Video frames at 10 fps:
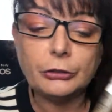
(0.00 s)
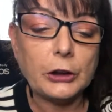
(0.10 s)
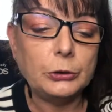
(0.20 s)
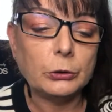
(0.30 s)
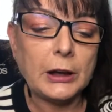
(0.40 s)
so
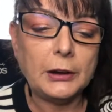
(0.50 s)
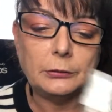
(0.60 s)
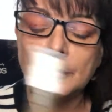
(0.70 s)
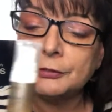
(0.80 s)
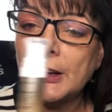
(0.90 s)
you'll get
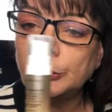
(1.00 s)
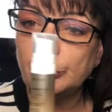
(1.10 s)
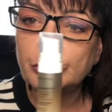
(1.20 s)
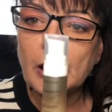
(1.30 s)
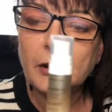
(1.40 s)
a fair
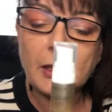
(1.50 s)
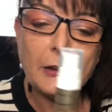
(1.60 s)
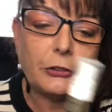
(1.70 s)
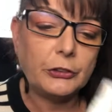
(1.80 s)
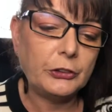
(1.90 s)
use out of
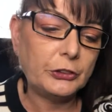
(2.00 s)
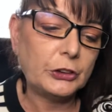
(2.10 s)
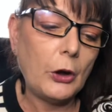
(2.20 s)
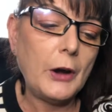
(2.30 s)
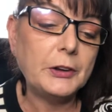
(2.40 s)
that to decide